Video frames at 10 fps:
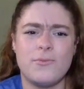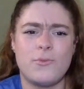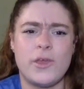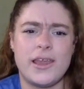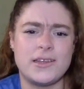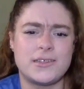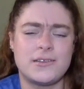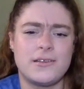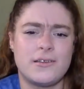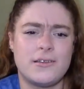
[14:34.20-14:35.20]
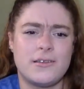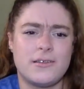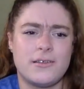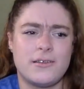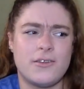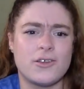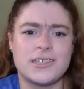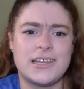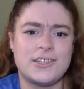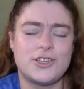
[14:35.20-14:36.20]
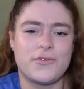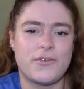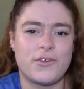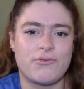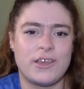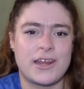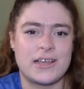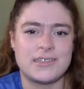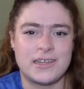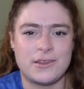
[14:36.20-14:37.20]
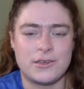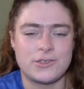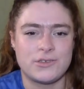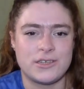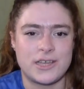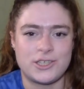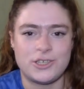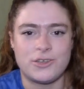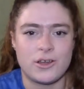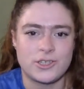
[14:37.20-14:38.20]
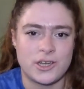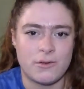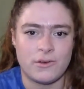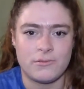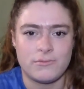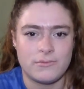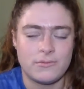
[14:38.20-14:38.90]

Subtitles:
we had not seen each other for 3 days, and in those 3 days you'd got to know and